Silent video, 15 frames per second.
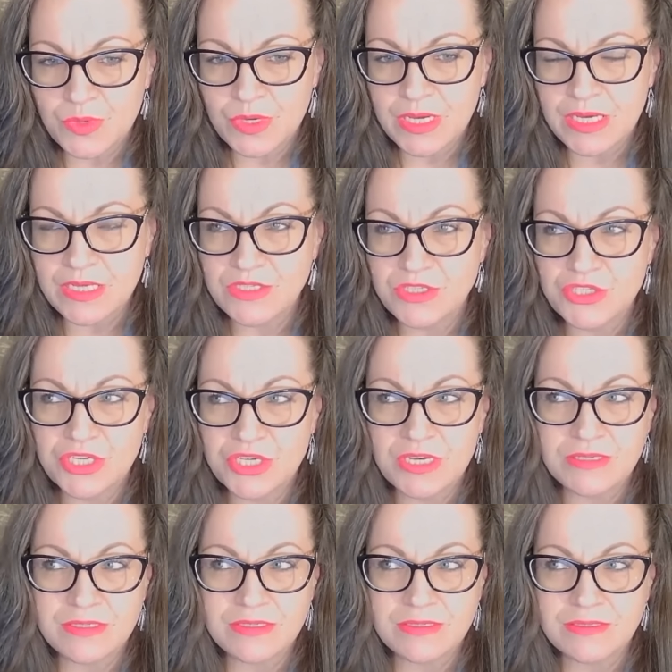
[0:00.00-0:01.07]
It's just
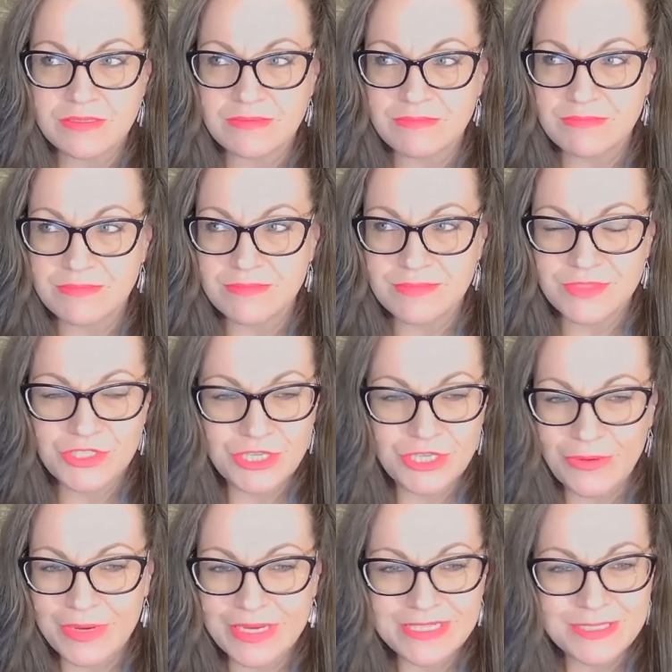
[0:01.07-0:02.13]
Joe
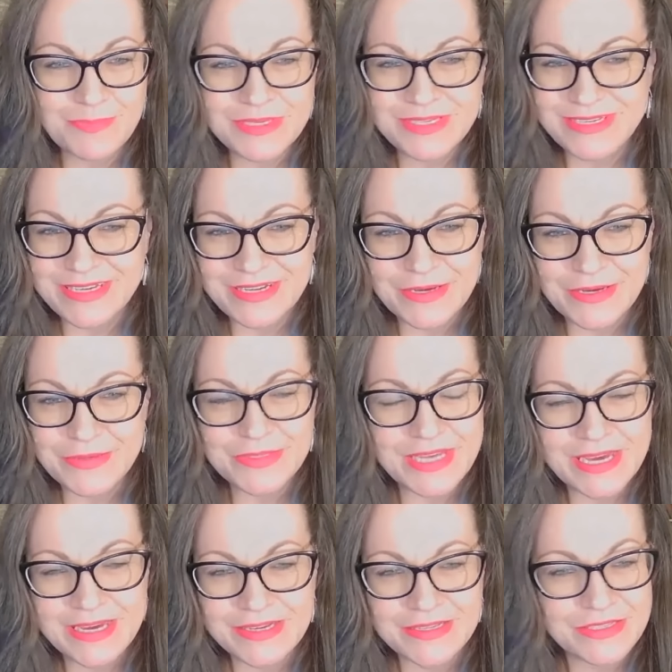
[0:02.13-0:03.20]
Esposito's
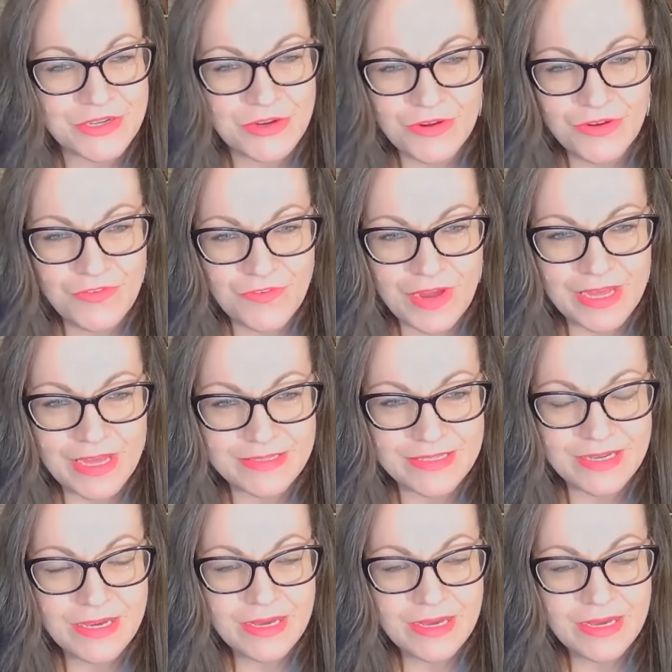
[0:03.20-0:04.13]
ex-girlfriend.